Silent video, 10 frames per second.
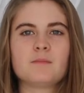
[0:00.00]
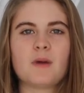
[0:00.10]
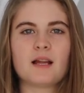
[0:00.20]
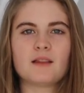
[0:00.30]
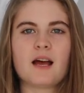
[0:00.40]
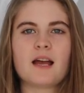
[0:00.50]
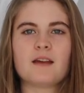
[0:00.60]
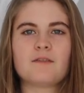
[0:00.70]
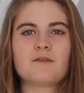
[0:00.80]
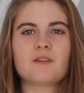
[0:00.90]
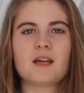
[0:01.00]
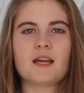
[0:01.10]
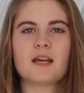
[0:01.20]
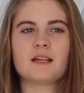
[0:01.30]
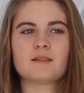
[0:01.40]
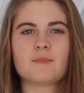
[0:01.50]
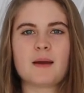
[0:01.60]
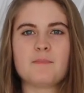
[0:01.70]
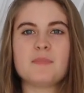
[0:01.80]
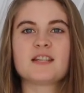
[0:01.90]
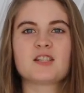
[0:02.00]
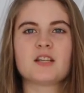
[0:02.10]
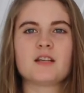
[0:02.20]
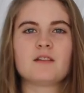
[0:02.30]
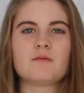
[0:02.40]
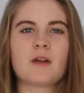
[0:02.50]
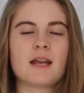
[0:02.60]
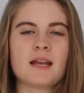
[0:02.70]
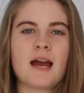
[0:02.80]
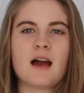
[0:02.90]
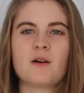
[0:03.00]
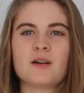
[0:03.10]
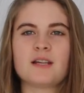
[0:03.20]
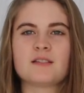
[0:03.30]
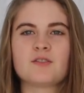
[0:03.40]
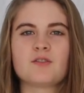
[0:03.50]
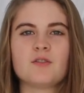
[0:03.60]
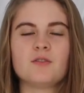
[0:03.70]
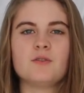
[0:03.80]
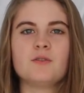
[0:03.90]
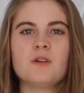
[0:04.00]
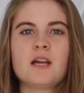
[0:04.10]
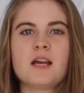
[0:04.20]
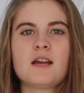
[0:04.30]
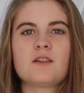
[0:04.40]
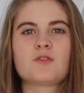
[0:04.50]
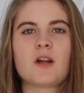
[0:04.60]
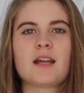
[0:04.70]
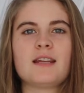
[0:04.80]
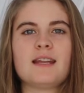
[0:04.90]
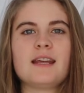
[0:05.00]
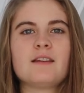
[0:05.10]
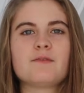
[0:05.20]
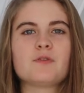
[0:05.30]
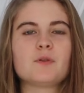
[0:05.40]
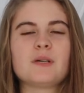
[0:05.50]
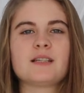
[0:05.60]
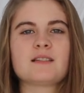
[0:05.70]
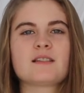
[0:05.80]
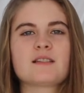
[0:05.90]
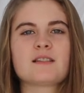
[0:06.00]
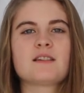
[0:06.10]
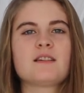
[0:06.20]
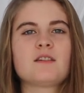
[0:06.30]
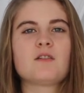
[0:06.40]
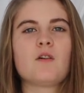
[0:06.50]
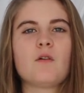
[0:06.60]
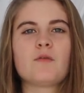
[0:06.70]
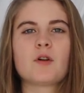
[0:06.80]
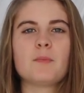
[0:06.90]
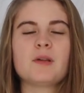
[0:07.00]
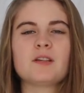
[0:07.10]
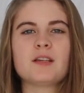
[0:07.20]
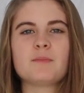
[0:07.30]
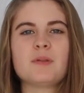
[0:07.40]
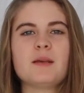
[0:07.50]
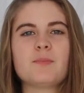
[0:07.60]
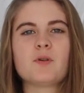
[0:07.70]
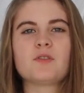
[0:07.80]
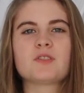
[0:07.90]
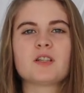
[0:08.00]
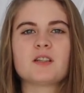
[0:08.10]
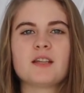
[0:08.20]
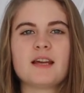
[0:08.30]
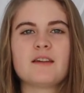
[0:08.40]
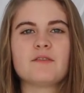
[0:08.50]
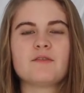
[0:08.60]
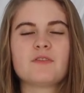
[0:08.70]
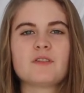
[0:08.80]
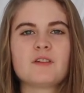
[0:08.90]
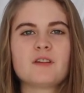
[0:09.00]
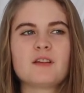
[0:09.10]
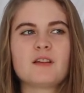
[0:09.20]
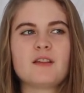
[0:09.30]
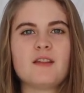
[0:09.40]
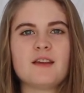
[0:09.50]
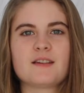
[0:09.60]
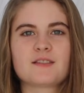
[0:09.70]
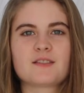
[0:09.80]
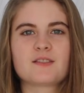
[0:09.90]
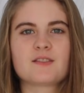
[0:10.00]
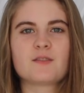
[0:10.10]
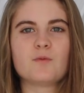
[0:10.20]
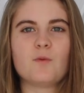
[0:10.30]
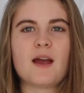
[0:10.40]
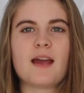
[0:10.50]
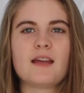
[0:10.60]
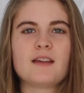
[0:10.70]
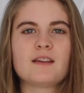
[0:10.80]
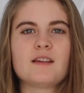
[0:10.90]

my life, and my mission right now is to try and influence over 1 million people to live this way,